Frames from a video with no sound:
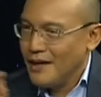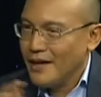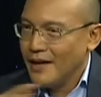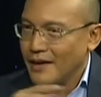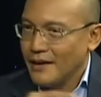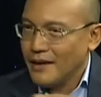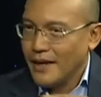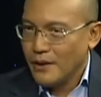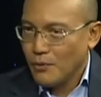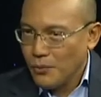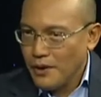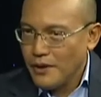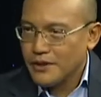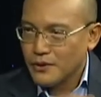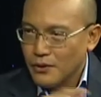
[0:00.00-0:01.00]
And
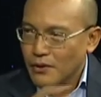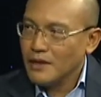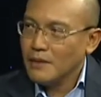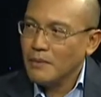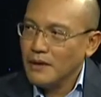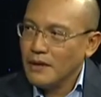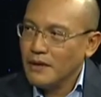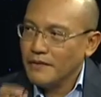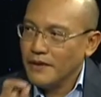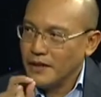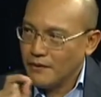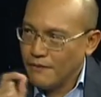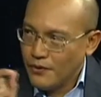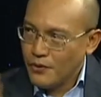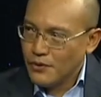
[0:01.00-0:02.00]
we strongly believe that the
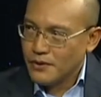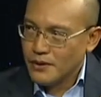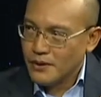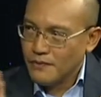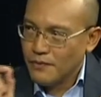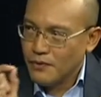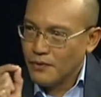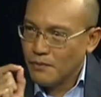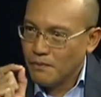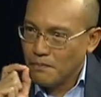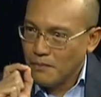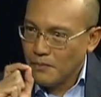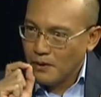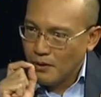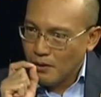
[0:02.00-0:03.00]
future for
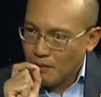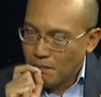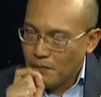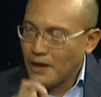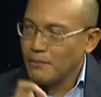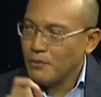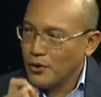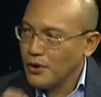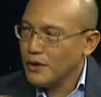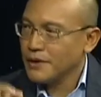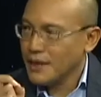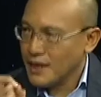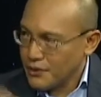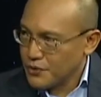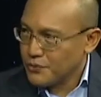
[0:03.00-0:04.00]
palm oil
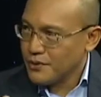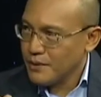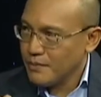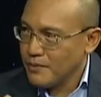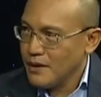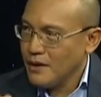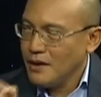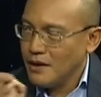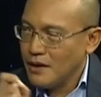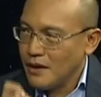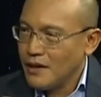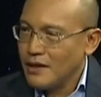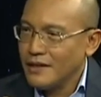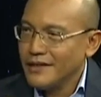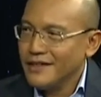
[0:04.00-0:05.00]
downstream
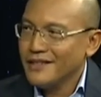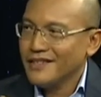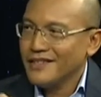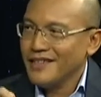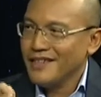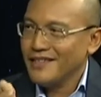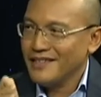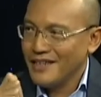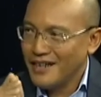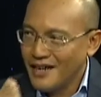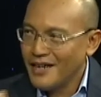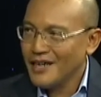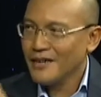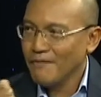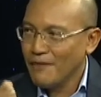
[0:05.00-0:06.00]
lies in the
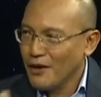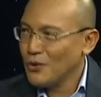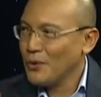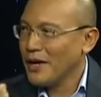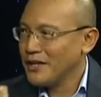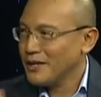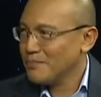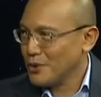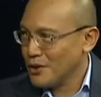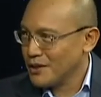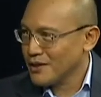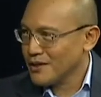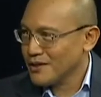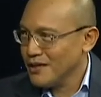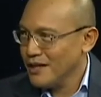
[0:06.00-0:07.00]
high value added
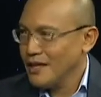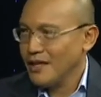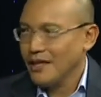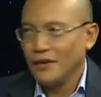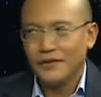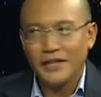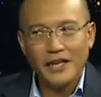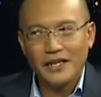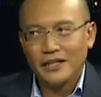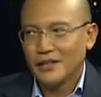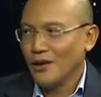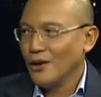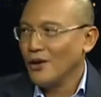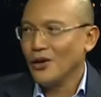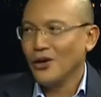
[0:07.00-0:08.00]
products. Now that is a
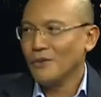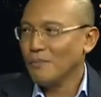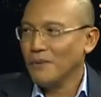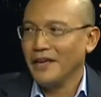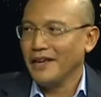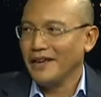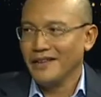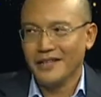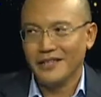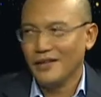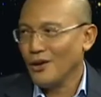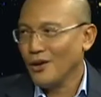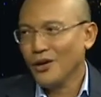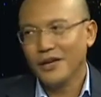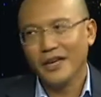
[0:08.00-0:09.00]
long play, that's a
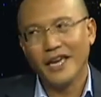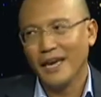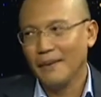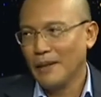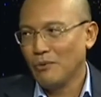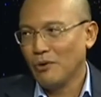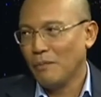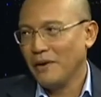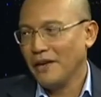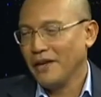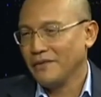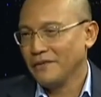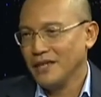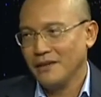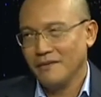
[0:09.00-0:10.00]
long game that we're
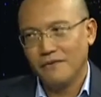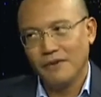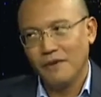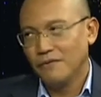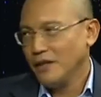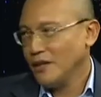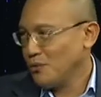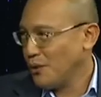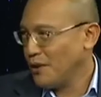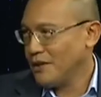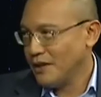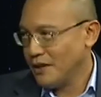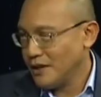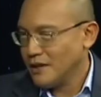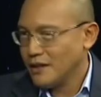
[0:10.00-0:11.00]
playing, right? 15,
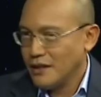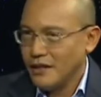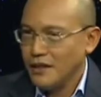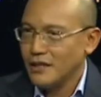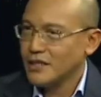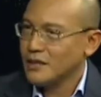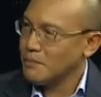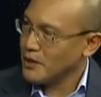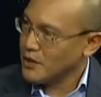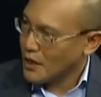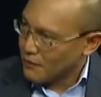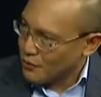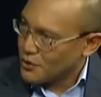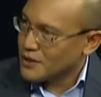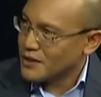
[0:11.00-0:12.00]
20, 30 years, but you
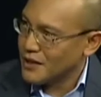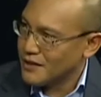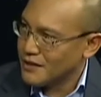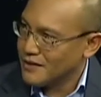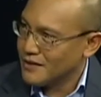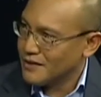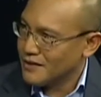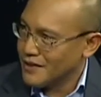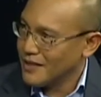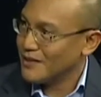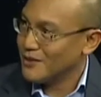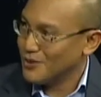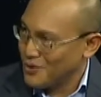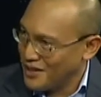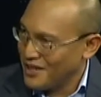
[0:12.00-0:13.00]
have to start that
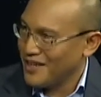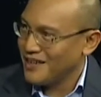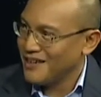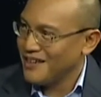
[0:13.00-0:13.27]
today.